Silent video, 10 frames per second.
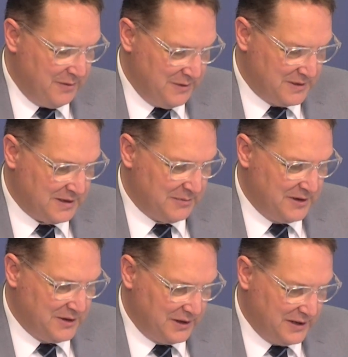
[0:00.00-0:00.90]
there was
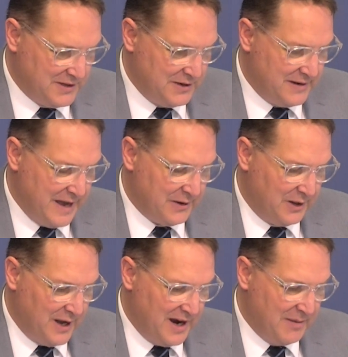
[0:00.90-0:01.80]
something to consider down the
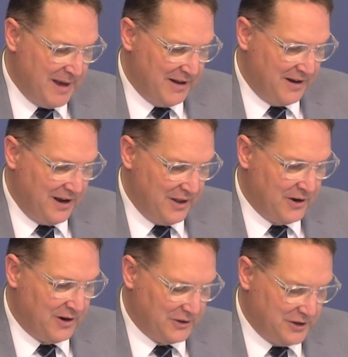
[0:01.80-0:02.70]
line about
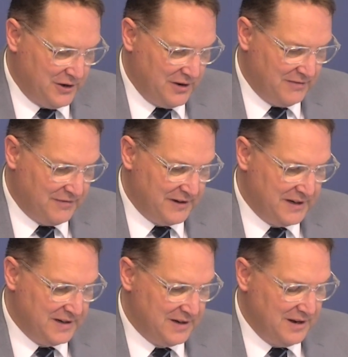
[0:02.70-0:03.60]
other alternative
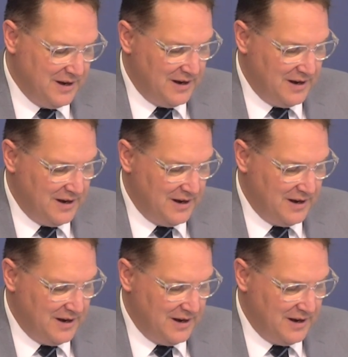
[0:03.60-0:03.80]
funding